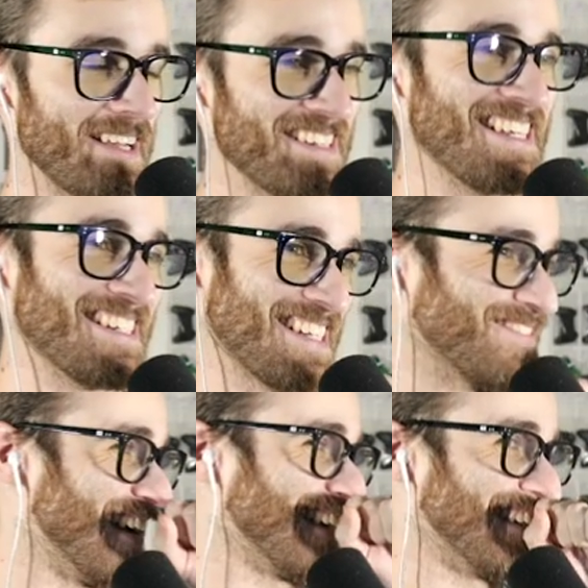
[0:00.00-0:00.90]
He's just
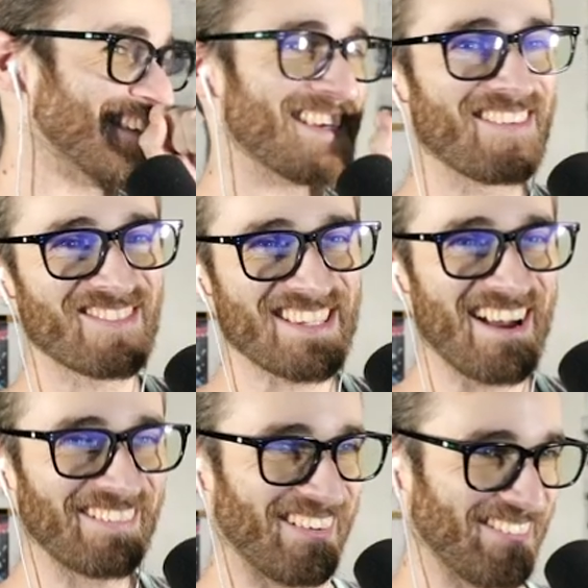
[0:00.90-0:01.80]
making the same
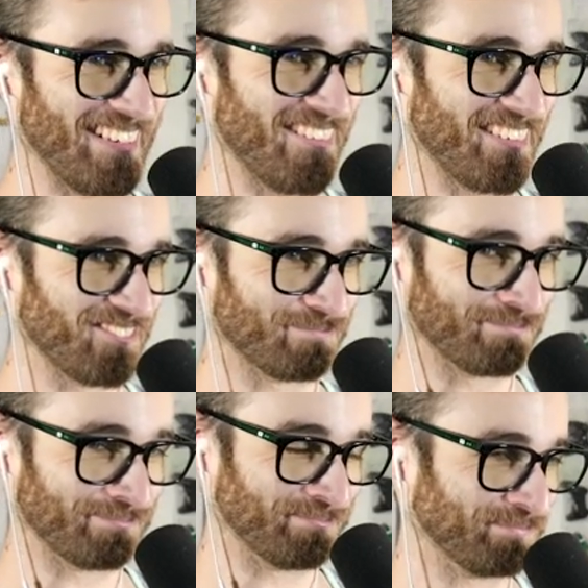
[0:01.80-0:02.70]
sound over and over.
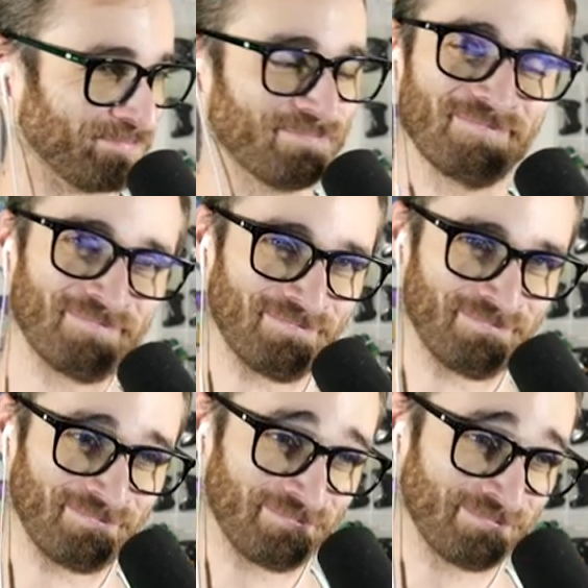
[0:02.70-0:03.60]

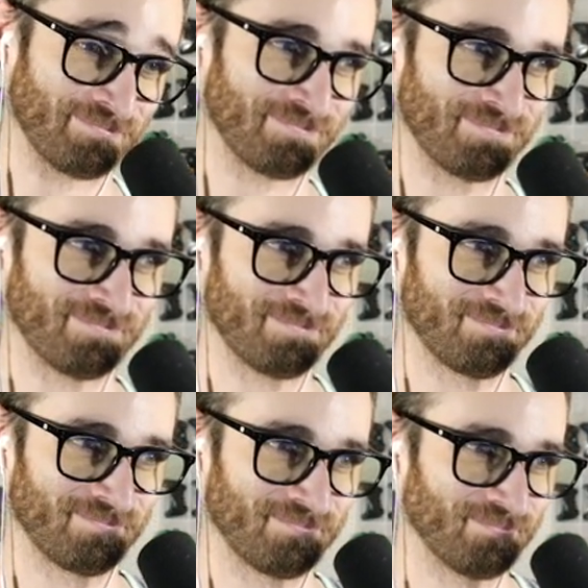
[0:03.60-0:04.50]
Mmm.
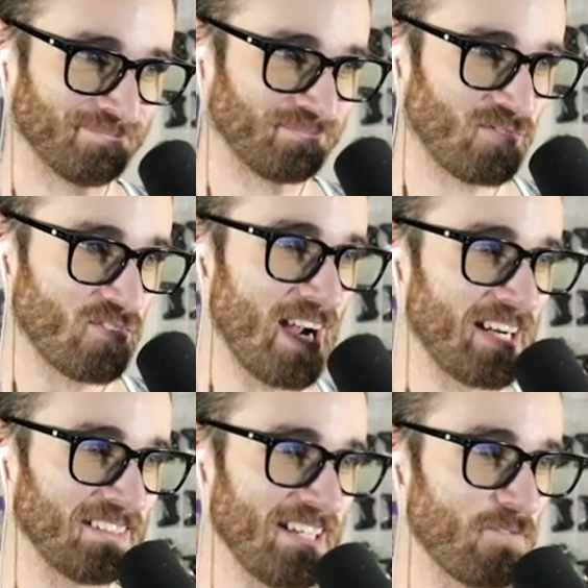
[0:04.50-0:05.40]

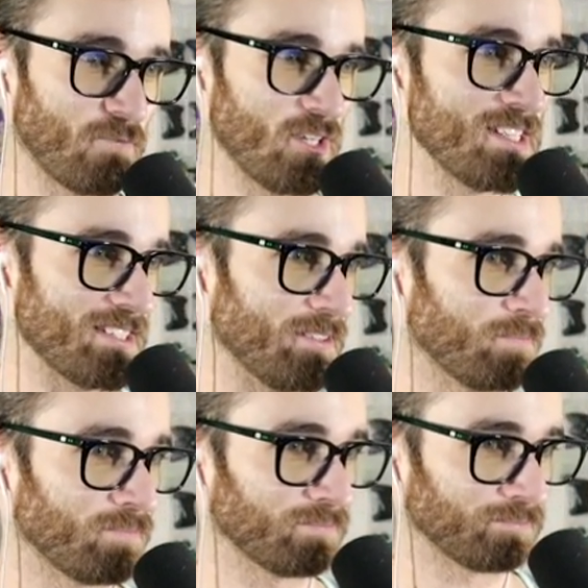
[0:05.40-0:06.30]
Finally, I'm freezing.
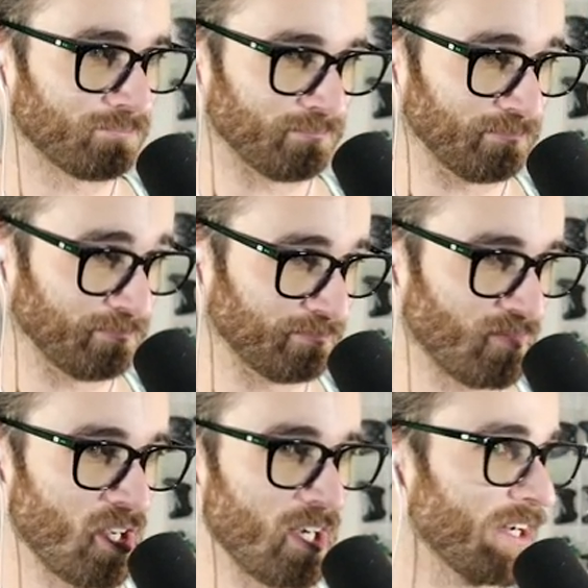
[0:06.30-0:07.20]
Hmm.
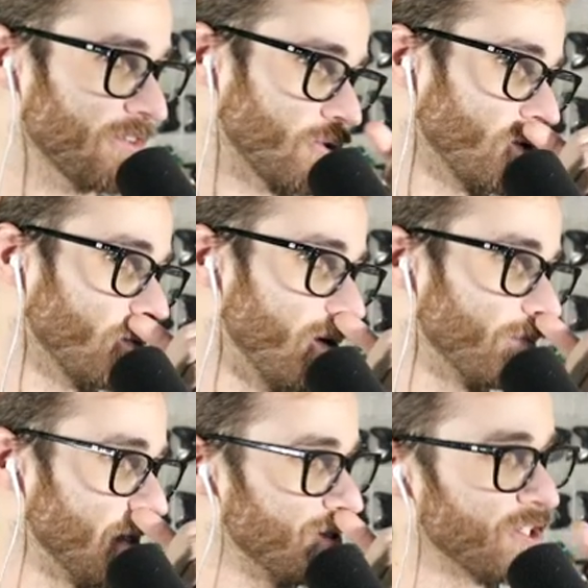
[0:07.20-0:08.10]
Huh? The door won't
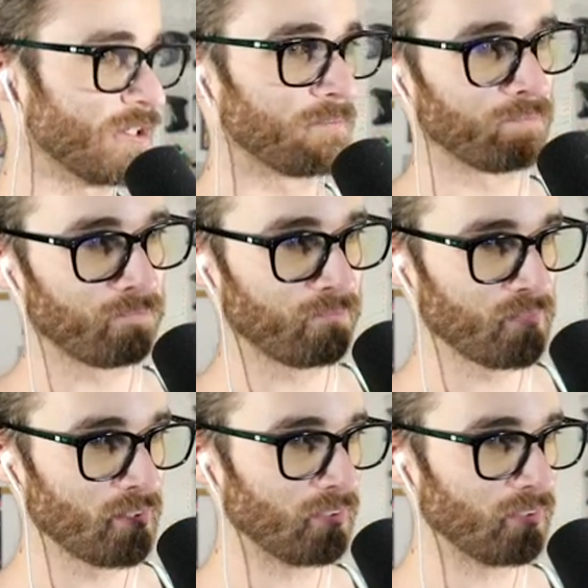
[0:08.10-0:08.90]
budge. Oh,